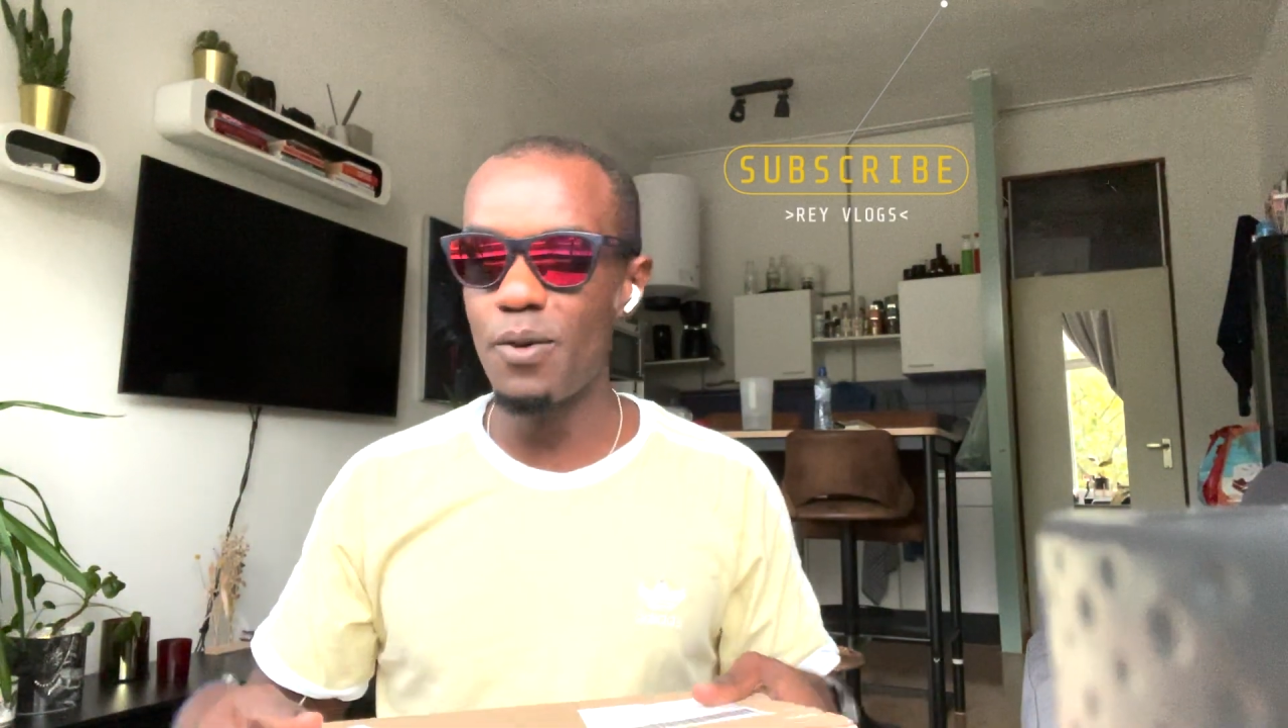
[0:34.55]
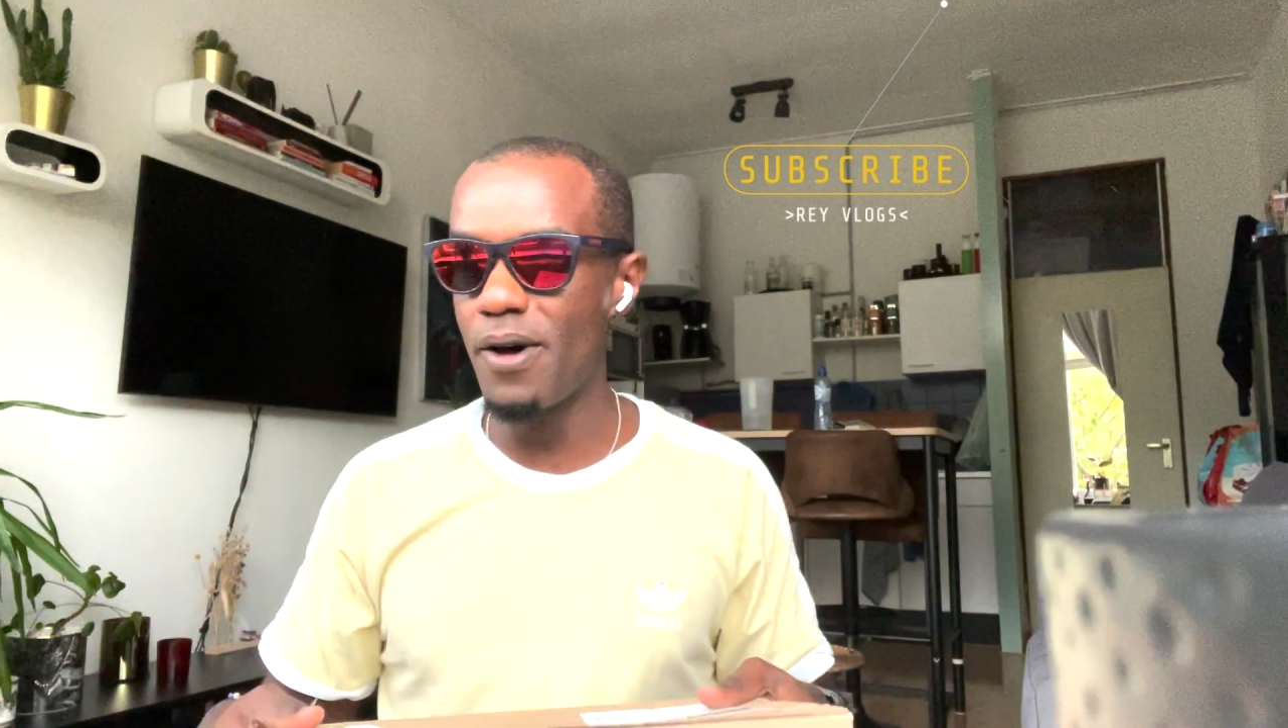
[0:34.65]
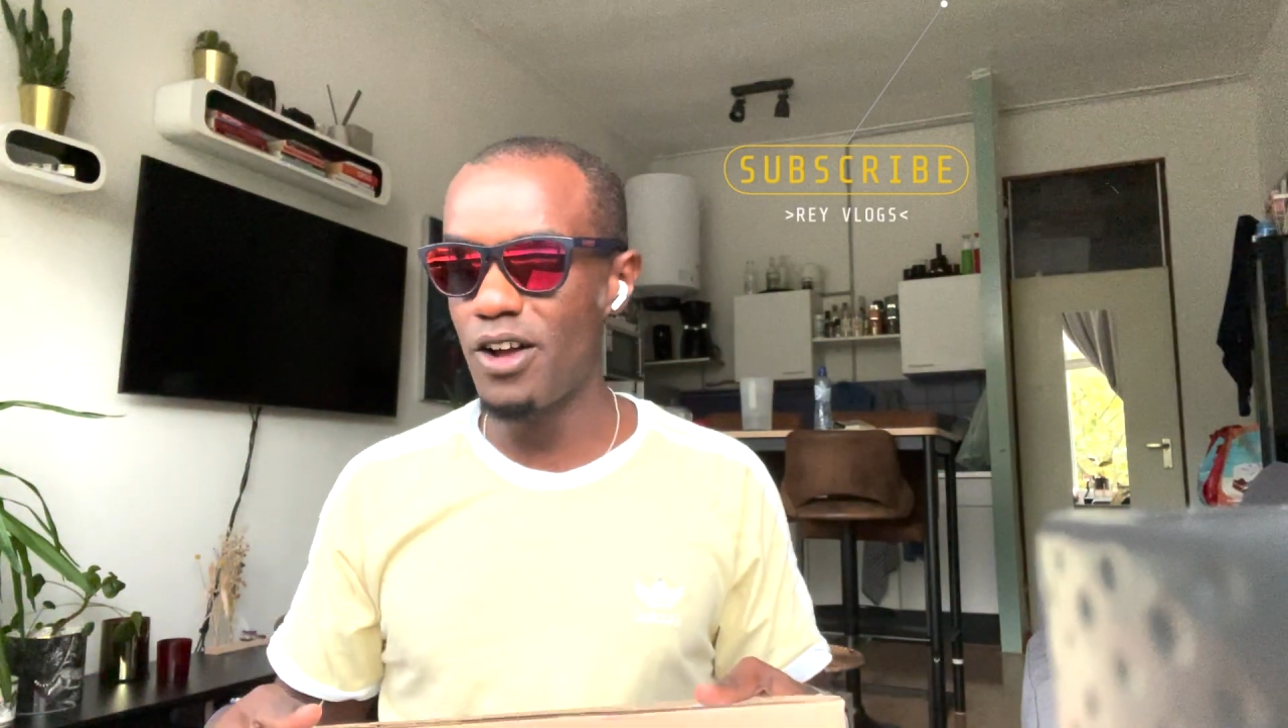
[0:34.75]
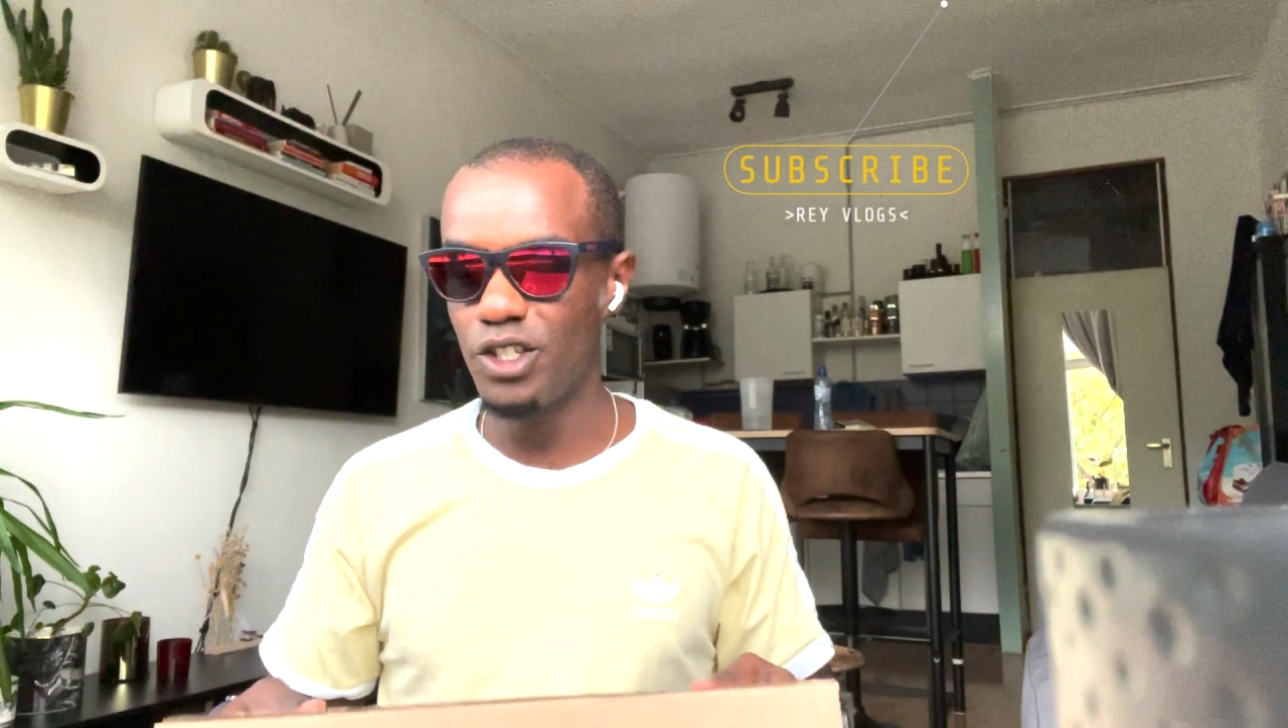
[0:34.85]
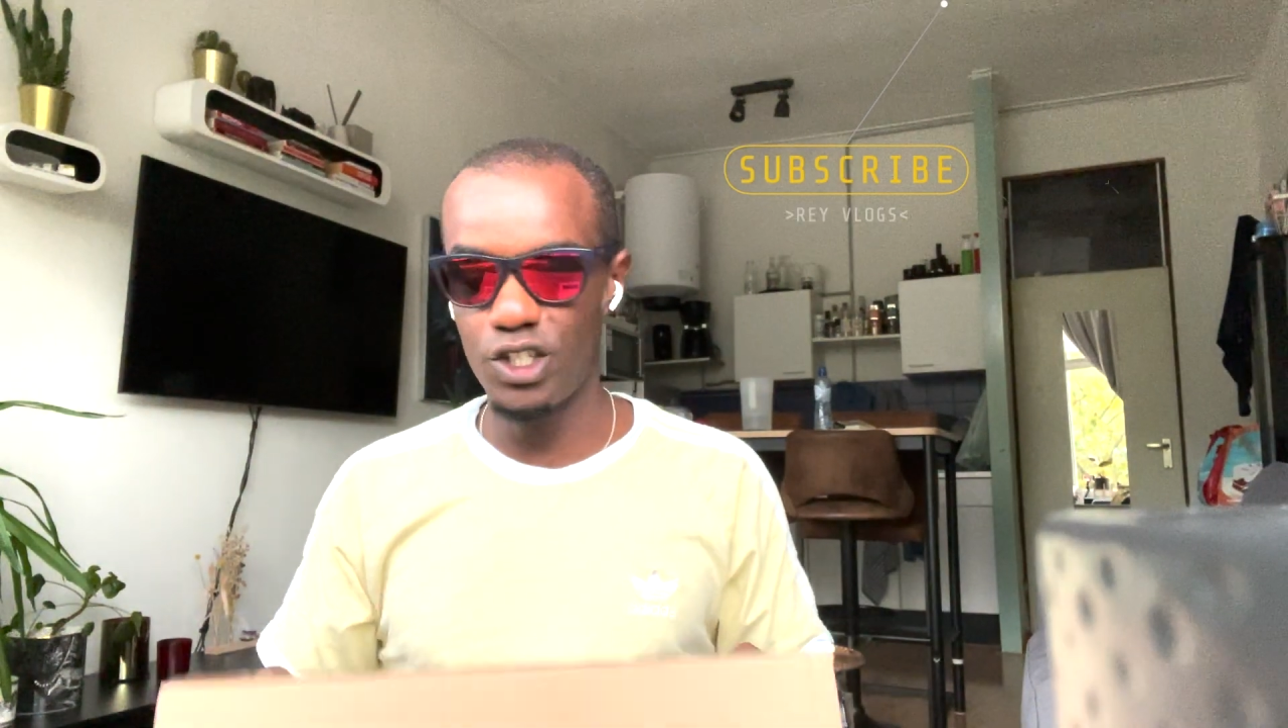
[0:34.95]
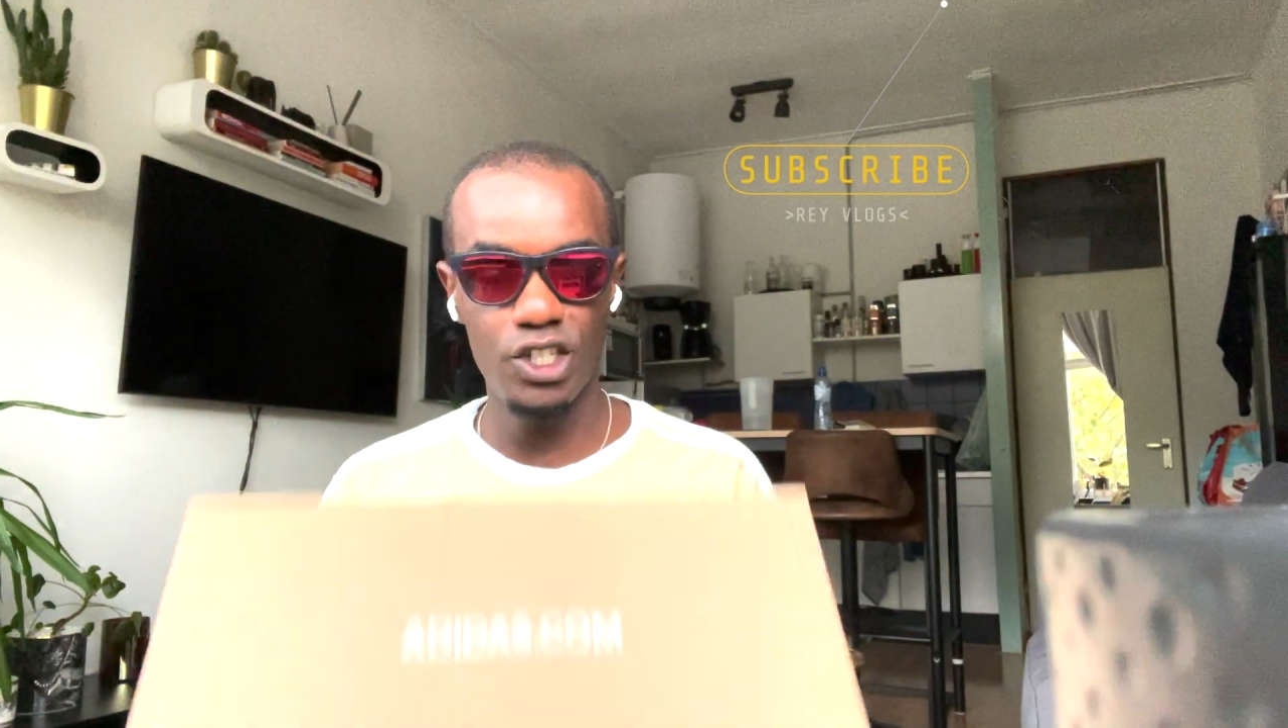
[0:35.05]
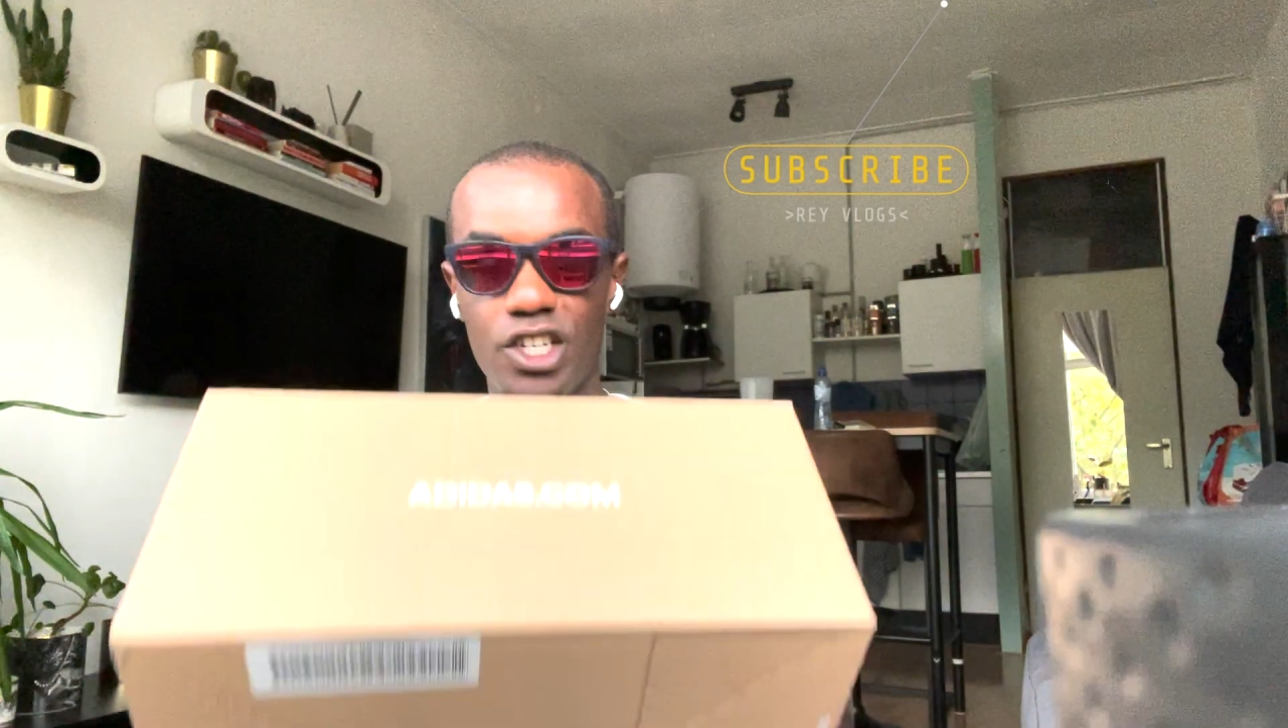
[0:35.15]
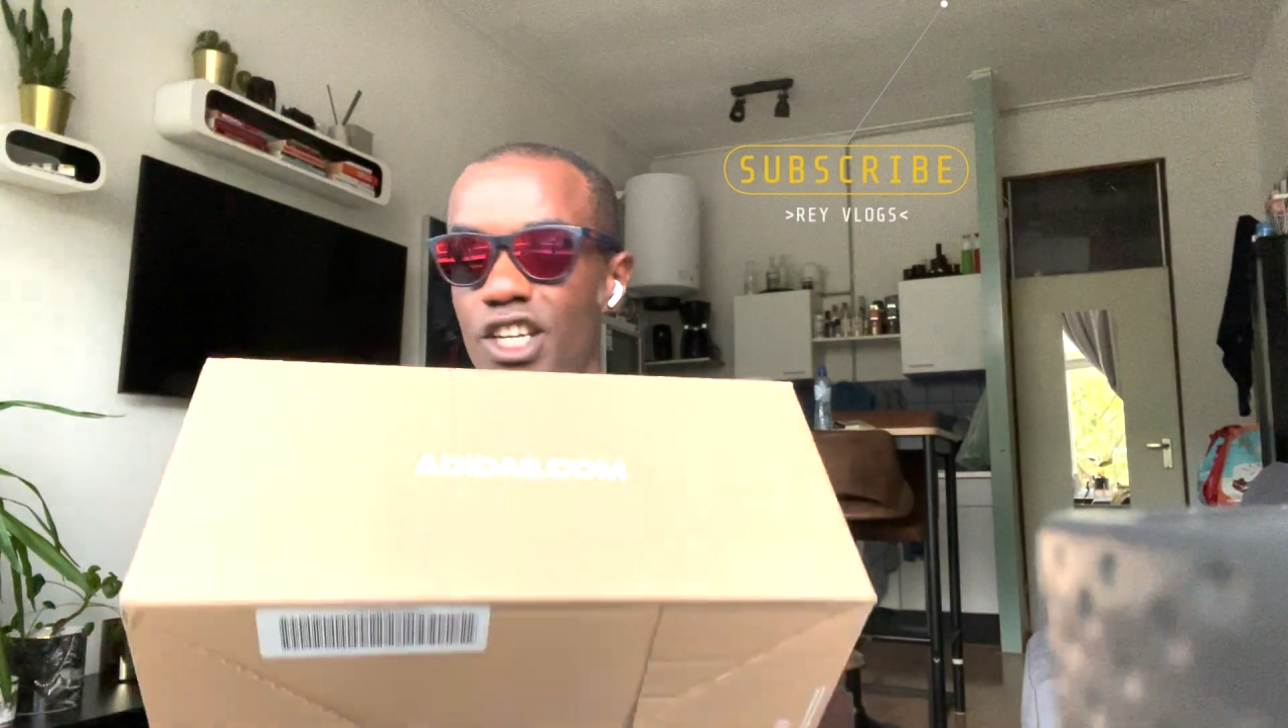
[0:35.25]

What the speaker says: much.